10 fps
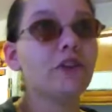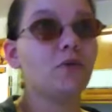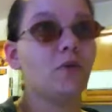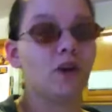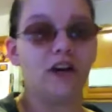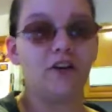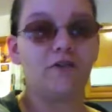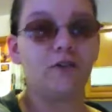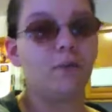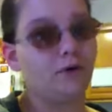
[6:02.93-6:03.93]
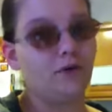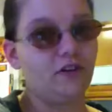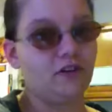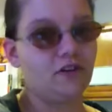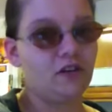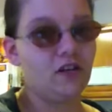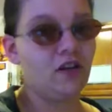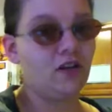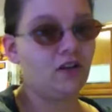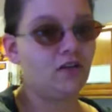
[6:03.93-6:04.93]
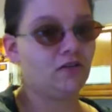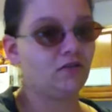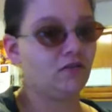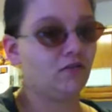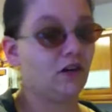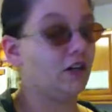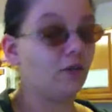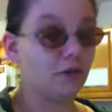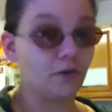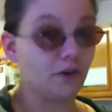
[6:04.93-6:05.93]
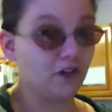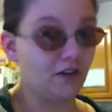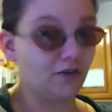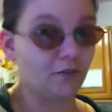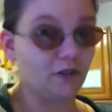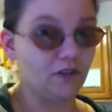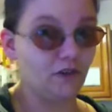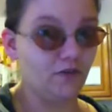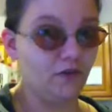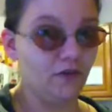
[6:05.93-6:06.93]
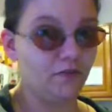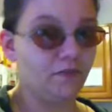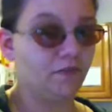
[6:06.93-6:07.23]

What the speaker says: it'll work out for the both of us. I know it's working out for me so far.